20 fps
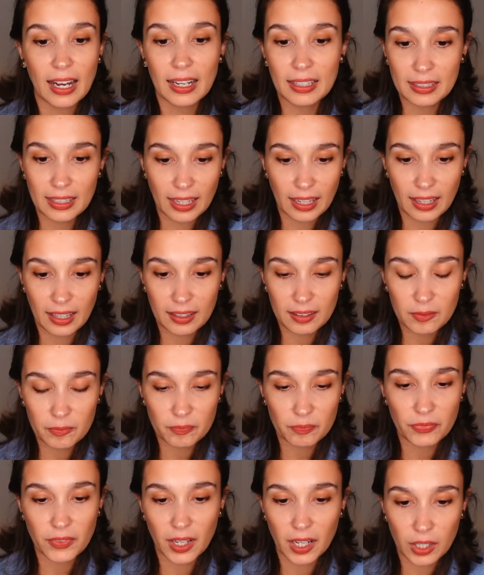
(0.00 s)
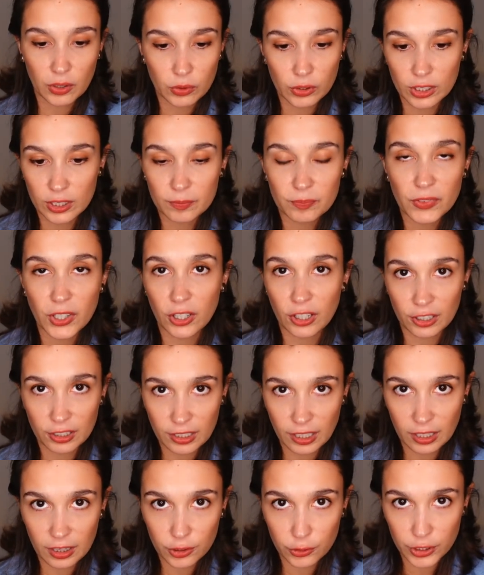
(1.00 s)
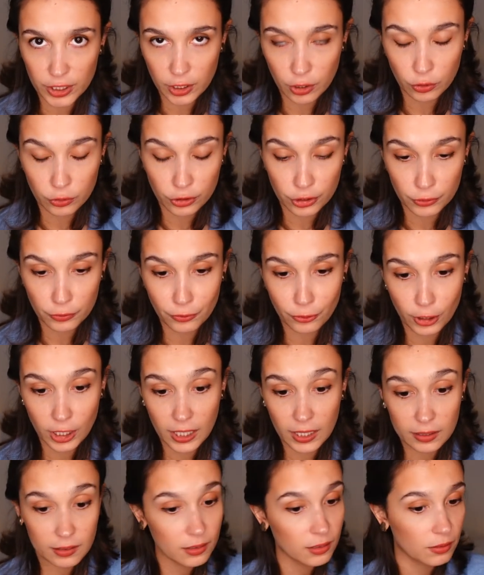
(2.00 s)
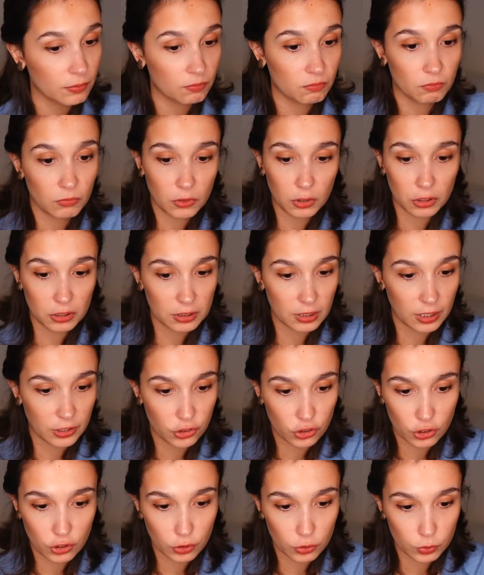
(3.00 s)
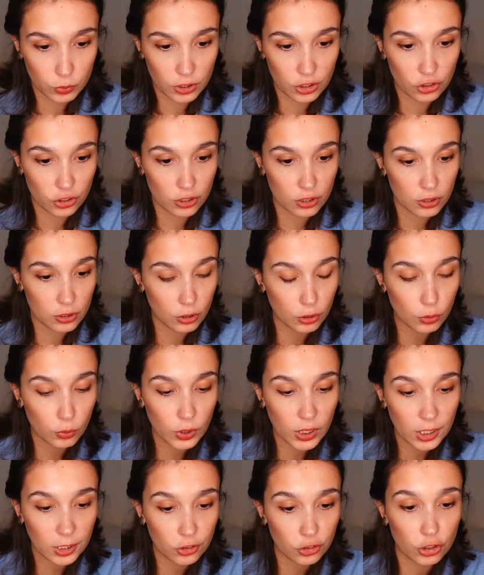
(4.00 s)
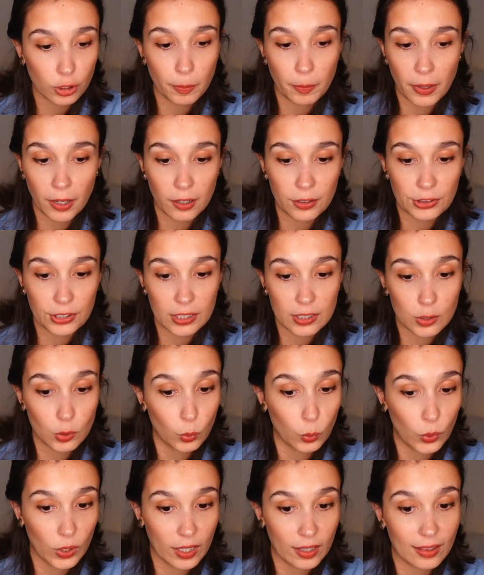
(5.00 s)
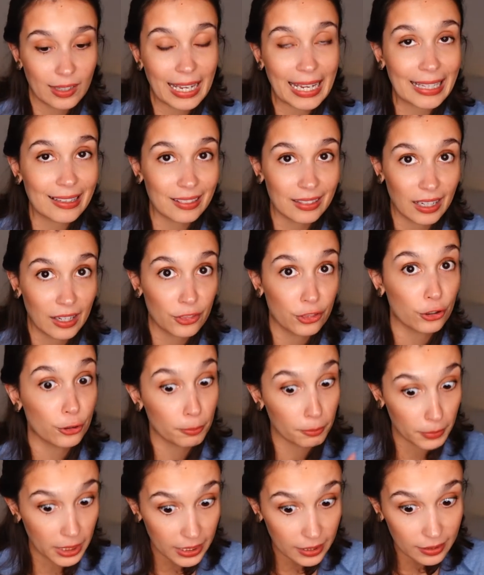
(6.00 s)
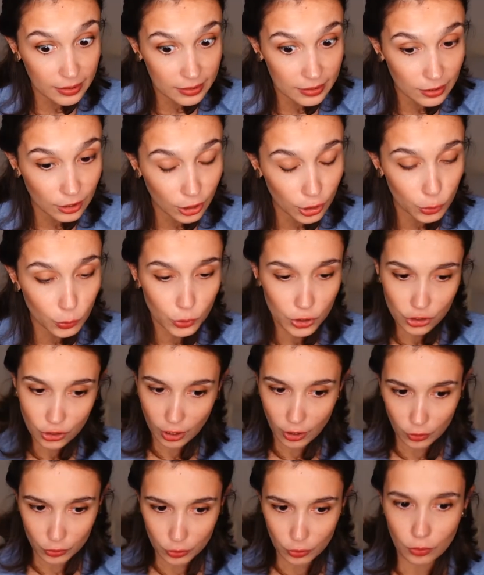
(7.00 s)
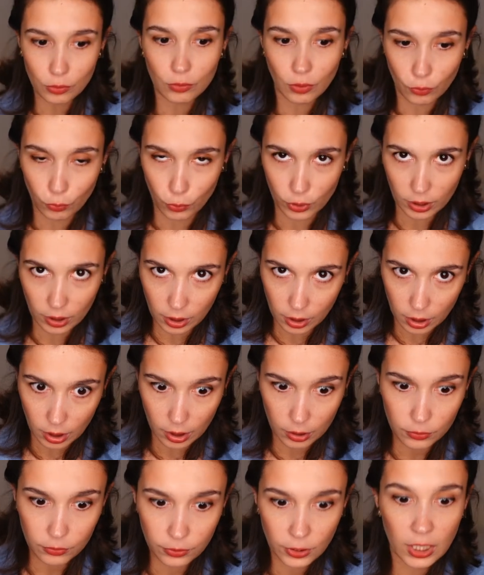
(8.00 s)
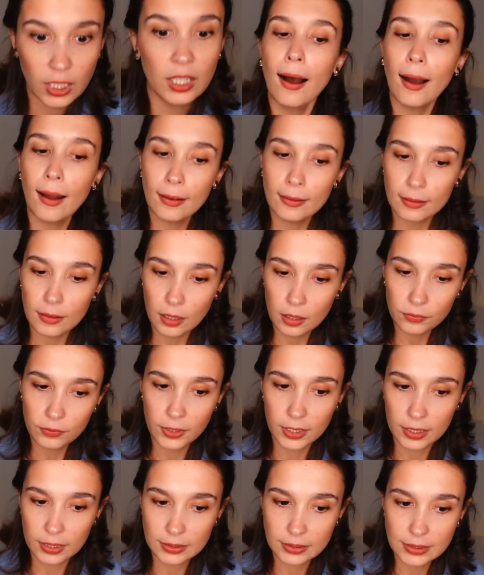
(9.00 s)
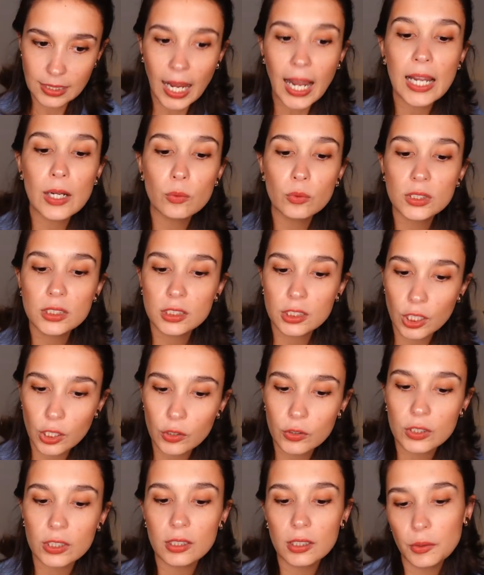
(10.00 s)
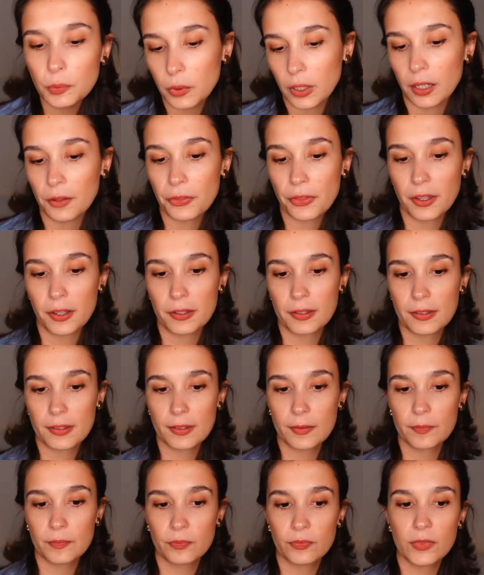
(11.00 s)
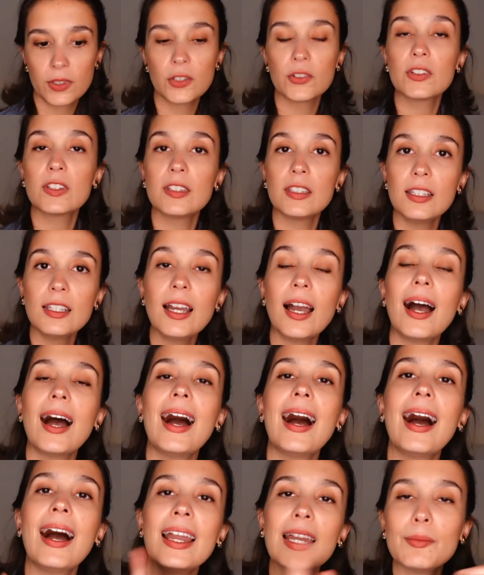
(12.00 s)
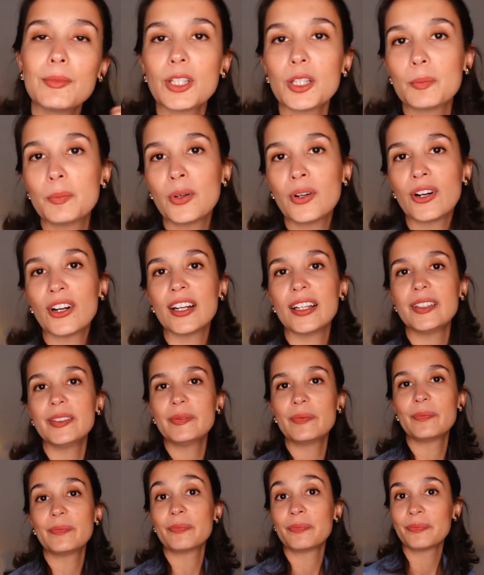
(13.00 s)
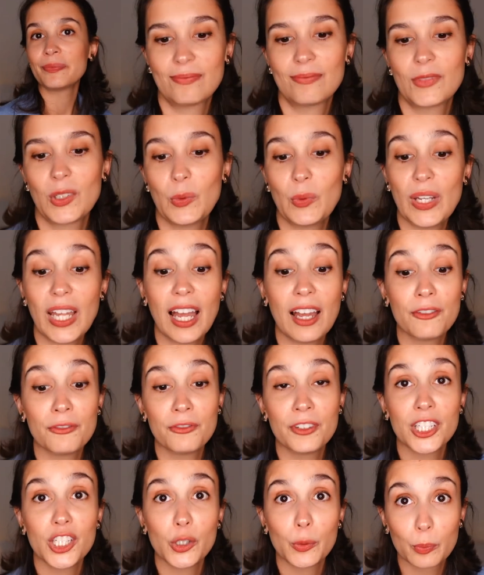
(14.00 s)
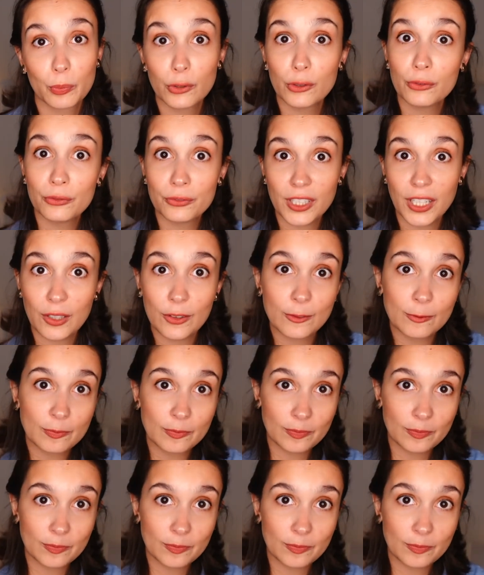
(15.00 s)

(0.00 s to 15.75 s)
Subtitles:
Again, our art gallery owner friend looks like she knows what she's doing. She paired this with a leather mini skirt, which I also really love. I love this. I would totally wear this. You see, I am not boring. We have video proof now.